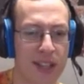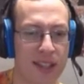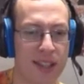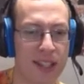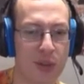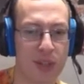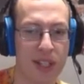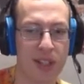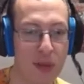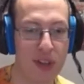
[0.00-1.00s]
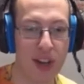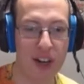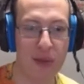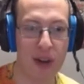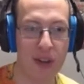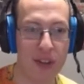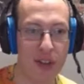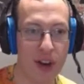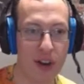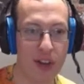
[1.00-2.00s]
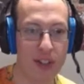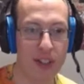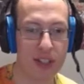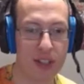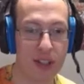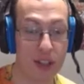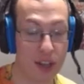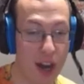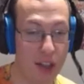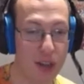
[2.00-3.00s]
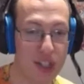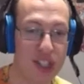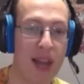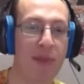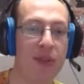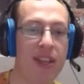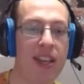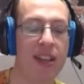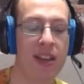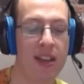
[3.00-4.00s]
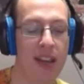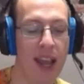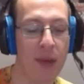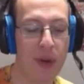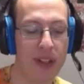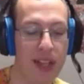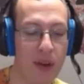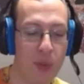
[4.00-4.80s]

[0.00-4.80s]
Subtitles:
I think that's ridiculous. We're talking about all the cards, the colors separately, and what